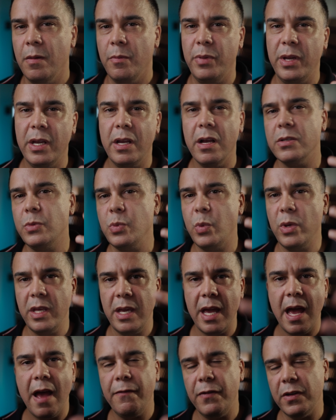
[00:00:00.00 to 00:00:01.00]
because with
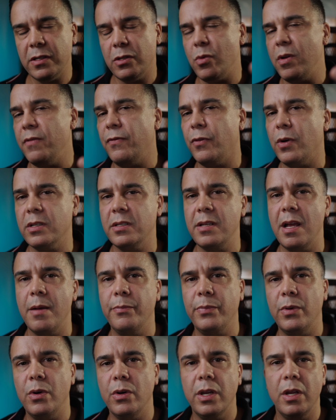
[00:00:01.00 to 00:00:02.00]
the FX3, for
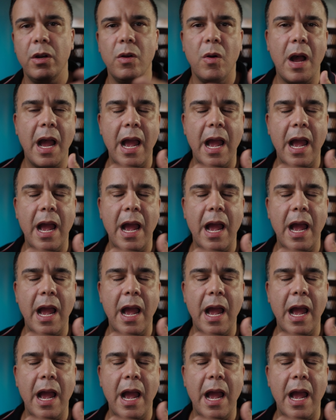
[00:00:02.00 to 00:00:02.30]
example, you know,